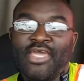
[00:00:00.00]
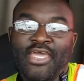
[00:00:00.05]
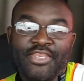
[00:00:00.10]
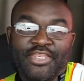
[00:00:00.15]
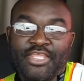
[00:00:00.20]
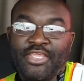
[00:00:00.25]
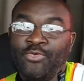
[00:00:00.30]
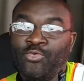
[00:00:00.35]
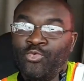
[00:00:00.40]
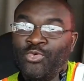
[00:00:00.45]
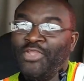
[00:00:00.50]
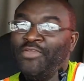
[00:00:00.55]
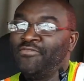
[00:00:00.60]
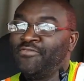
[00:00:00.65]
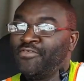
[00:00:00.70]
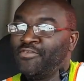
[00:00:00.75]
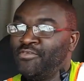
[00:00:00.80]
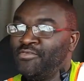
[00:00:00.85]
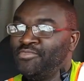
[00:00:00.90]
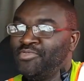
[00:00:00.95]
did
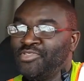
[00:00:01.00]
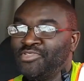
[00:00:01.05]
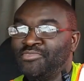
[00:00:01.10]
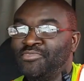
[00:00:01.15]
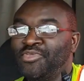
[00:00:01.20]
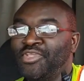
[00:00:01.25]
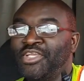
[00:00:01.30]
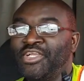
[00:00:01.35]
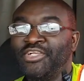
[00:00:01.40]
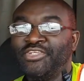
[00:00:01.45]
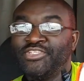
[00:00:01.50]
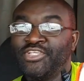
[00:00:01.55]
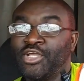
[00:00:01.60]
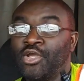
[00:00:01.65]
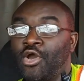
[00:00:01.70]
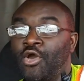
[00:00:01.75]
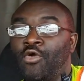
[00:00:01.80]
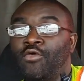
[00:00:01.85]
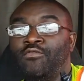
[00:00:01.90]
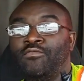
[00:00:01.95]
refurbs years
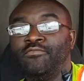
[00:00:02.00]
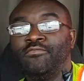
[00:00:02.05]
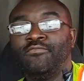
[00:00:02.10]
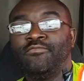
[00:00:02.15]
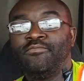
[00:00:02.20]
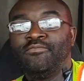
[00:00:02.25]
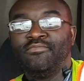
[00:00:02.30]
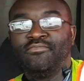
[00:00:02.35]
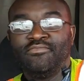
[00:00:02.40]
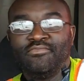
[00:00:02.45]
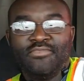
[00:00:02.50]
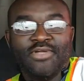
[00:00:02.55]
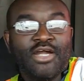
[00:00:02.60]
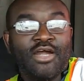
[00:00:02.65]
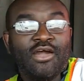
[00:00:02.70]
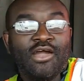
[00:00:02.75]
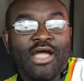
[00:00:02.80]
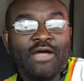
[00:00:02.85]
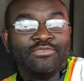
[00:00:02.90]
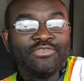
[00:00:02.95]
ago.
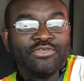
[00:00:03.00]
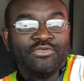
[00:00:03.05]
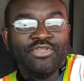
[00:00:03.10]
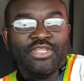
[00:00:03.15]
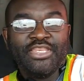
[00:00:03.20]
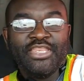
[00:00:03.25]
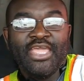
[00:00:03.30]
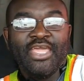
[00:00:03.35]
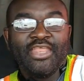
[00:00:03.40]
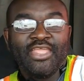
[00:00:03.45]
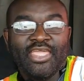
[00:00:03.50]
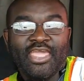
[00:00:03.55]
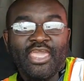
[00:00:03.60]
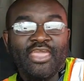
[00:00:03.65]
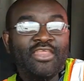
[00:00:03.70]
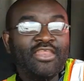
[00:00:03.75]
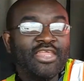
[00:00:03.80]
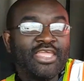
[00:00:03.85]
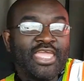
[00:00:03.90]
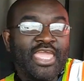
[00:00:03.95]
I was on a
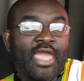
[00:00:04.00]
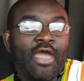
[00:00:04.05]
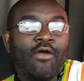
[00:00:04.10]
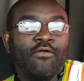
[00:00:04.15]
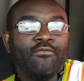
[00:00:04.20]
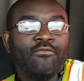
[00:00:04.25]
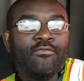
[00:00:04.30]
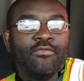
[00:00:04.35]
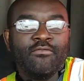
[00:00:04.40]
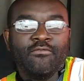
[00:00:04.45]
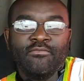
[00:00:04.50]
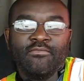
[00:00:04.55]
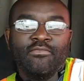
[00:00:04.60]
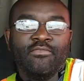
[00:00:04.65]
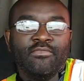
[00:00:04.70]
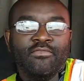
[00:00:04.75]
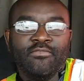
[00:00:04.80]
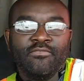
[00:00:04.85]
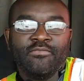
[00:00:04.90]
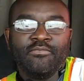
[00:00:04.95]
dedicated account
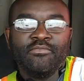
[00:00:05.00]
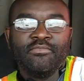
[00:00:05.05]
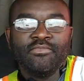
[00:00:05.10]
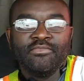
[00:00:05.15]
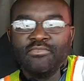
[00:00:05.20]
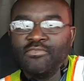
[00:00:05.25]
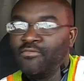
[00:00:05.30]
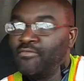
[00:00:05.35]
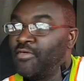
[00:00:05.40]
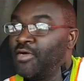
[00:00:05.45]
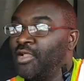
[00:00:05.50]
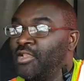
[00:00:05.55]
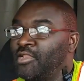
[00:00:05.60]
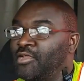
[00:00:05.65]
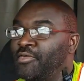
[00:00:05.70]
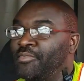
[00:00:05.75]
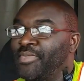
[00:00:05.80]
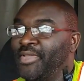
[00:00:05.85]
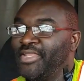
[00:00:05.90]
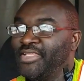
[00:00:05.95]
for a
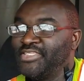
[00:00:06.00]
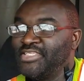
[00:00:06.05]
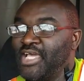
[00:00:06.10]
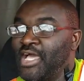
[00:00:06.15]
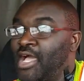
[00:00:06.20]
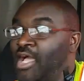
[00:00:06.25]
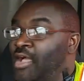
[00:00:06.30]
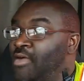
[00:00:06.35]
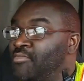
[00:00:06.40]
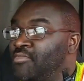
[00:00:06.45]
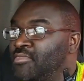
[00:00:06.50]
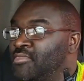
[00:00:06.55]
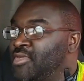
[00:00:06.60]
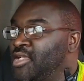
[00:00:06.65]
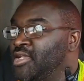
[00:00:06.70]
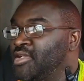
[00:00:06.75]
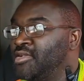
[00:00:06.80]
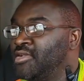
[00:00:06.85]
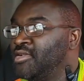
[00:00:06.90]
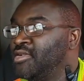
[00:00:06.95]
little bit of time,
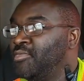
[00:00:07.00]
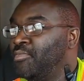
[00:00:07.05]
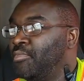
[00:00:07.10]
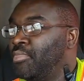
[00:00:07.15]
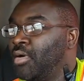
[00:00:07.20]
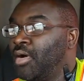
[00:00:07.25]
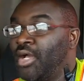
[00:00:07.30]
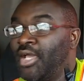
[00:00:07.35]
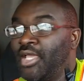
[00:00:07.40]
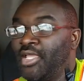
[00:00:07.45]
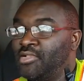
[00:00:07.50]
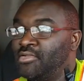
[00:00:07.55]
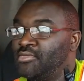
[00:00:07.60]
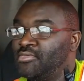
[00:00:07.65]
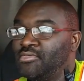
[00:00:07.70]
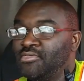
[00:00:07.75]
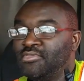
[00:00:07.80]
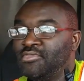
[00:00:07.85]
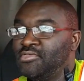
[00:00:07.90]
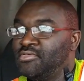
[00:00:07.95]
but
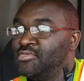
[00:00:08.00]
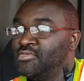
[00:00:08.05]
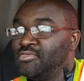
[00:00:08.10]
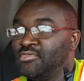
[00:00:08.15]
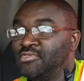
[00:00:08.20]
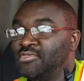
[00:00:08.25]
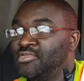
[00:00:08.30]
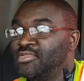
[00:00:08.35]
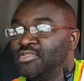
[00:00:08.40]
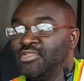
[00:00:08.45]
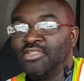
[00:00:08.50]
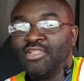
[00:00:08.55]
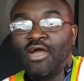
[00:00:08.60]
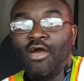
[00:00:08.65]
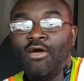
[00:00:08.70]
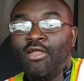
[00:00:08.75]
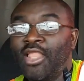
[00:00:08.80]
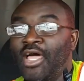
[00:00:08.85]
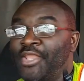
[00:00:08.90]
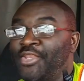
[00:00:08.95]

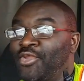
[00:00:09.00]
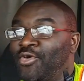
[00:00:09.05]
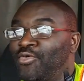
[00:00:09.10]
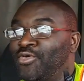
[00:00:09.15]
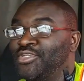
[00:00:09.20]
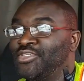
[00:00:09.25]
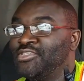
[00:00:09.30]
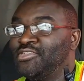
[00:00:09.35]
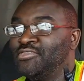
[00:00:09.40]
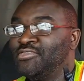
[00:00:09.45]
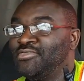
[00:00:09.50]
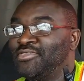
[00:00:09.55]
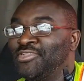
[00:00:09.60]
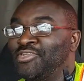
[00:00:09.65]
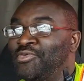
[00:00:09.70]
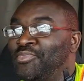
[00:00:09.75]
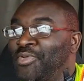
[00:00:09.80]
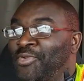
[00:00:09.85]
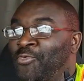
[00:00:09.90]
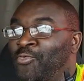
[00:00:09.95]
all I know is a
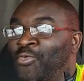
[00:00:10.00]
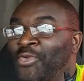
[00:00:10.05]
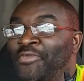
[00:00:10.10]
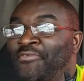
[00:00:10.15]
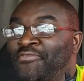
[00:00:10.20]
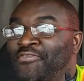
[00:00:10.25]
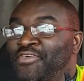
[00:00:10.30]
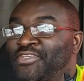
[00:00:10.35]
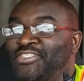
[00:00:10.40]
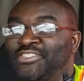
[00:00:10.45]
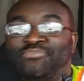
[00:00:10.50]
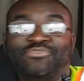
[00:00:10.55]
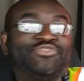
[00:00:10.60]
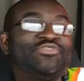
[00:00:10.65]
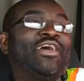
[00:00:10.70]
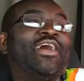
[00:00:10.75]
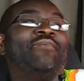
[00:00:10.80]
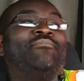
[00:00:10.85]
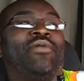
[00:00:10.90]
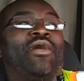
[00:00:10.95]
little bit of reefer and some
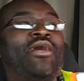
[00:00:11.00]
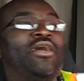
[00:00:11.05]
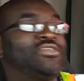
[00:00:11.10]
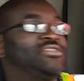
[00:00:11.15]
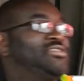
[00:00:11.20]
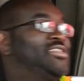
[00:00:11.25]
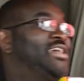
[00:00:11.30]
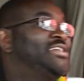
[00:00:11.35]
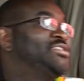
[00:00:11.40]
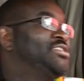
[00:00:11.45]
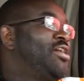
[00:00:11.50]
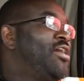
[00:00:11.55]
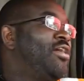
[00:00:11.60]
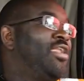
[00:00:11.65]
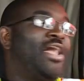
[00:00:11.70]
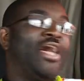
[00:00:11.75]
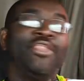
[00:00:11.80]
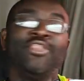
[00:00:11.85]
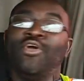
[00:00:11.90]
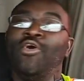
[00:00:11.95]
dry box. That's all
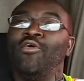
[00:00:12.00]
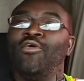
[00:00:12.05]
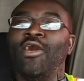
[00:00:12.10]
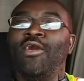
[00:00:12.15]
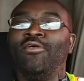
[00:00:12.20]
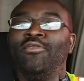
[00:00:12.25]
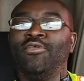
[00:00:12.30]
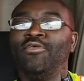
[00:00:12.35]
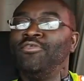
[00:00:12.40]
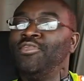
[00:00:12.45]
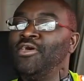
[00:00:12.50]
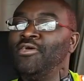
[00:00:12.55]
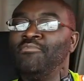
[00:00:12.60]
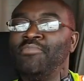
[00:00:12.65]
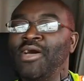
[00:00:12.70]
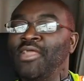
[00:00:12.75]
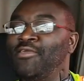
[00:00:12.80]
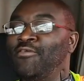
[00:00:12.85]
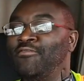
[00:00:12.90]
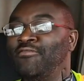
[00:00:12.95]
I know. I don't know nothing about no